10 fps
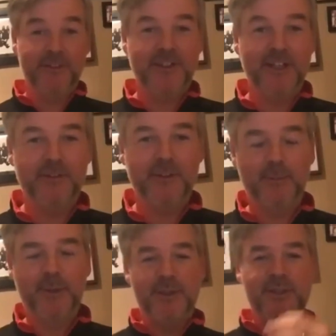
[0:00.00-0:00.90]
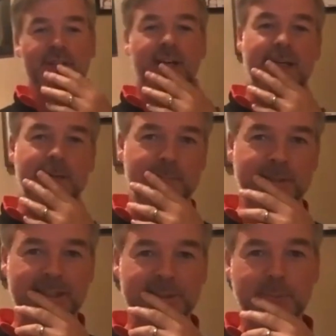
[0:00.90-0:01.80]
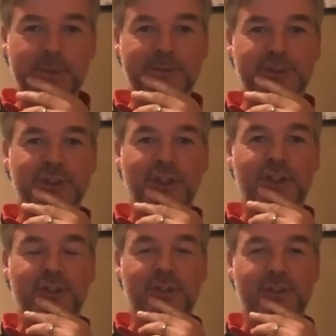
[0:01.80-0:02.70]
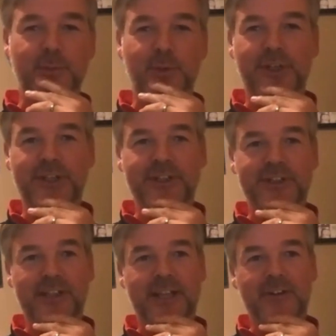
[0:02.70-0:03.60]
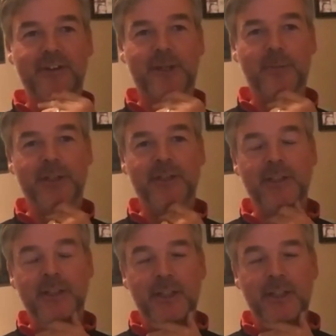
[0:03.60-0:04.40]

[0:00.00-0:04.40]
of you. Thank you very much. Yes, a bit of a shock the morning that the letter came in.